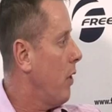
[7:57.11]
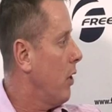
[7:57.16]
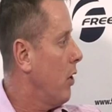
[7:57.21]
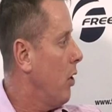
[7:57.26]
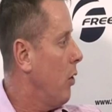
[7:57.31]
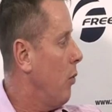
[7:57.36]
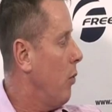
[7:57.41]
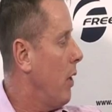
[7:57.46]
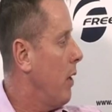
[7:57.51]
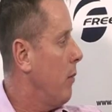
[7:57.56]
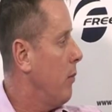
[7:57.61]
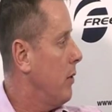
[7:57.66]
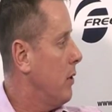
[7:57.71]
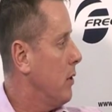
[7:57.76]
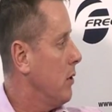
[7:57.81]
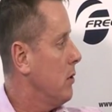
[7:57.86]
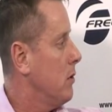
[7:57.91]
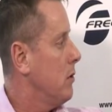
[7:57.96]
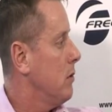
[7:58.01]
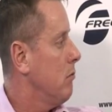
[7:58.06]
I go away
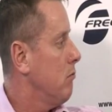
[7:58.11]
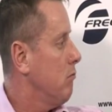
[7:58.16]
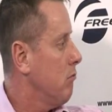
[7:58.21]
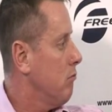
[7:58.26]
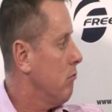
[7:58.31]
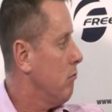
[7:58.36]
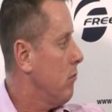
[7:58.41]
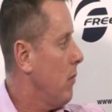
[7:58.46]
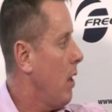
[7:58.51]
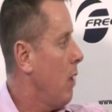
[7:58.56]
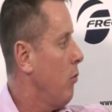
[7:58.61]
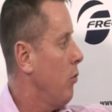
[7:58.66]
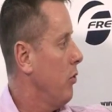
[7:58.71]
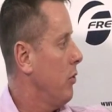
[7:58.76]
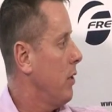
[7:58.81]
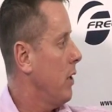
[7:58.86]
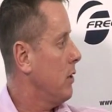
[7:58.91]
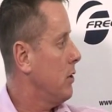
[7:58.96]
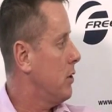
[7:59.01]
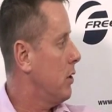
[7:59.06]
because I want
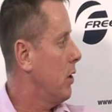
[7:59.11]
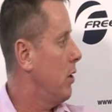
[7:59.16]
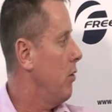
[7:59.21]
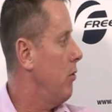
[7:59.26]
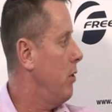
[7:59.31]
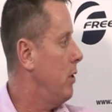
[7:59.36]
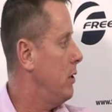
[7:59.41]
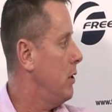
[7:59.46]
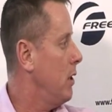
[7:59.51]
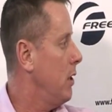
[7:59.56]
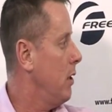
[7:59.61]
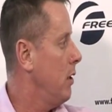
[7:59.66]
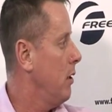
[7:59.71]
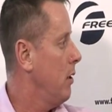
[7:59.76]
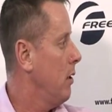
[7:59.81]
that security.